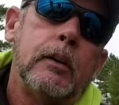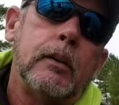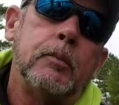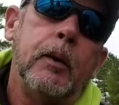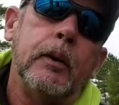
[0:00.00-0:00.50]

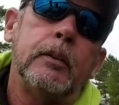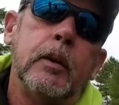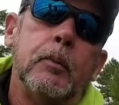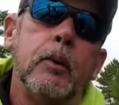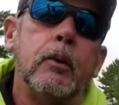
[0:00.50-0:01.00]
just bury the
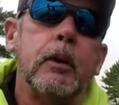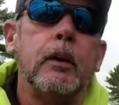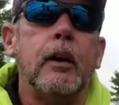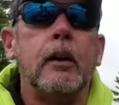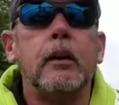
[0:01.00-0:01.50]
tip of the hook
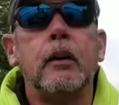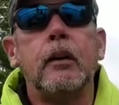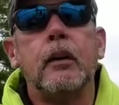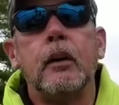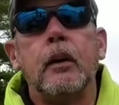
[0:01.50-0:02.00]
in there.
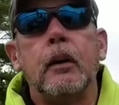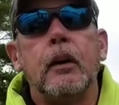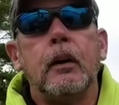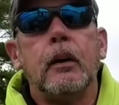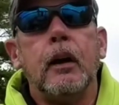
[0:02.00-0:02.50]

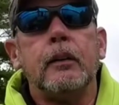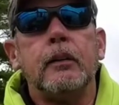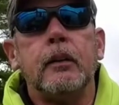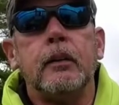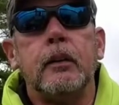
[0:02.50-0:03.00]

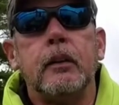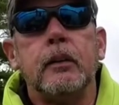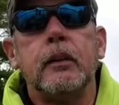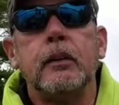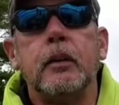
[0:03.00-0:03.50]
That's
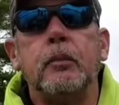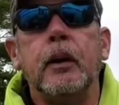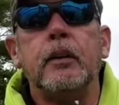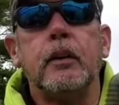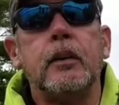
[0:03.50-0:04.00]
your
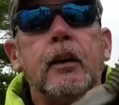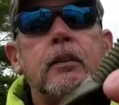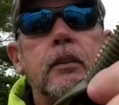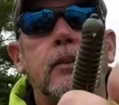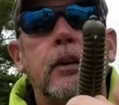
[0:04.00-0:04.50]
basic
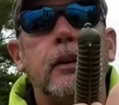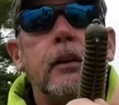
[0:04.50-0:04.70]
Texas rig